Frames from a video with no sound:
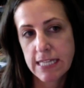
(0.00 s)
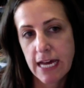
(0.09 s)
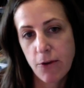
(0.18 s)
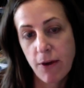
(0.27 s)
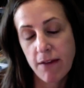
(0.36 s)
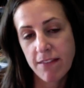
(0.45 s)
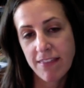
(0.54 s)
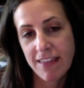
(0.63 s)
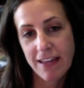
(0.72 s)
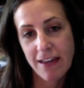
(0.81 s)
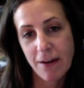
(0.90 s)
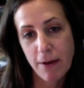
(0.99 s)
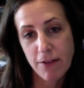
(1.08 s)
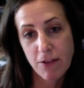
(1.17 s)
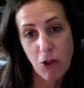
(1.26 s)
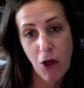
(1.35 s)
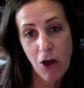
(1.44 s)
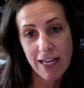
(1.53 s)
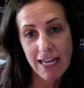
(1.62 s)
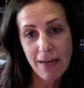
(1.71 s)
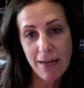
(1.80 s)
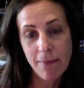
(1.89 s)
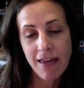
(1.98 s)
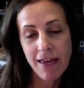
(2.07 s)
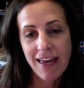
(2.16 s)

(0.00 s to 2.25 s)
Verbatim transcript: that you have to think about the long game